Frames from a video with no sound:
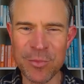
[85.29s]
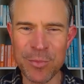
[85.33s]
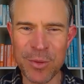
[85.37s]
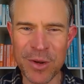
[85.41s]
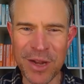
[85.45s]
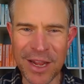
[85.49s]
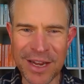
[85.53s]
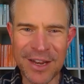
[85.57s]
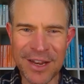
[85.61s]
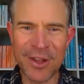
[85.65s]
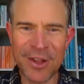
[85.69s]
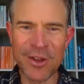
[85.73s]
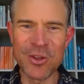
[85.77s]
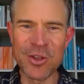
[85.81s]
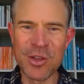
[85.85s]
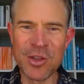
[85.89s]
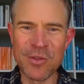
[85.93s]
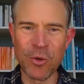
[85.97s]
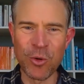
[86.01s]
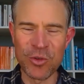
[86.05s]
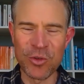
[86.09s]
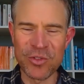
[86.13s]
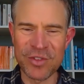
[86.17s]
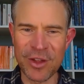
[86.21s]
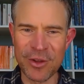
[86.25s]
But I know you've
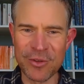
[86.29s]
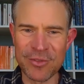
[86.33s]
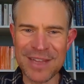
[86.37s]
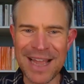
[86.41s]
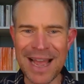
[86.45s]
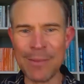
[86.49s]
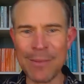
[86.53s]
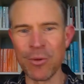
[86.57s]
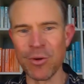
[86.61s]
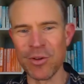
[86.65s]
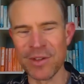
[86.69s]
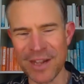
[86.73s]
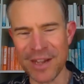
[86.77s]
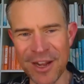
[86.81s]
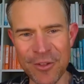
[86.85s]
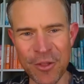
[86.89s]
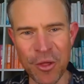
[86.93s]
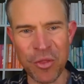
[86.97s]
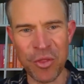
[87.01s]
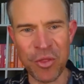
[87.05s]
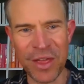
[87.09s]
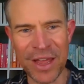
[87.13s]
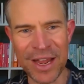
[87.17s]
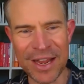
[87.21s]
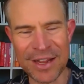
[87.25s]
also dabbled in
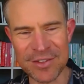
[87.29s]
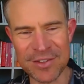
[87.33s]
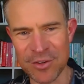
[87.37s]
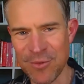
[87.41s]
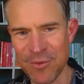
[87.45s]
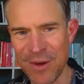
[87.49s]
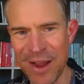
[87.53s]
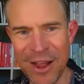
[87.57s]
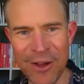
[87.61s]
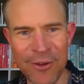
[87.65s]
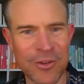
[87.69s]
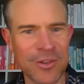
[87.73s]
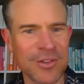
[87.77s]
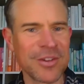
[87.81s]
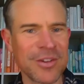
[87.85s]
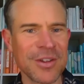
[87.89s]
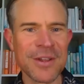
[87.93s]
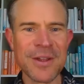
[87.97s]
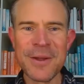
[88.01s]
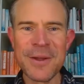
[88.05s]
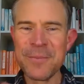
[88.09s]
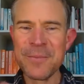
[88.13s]
other things around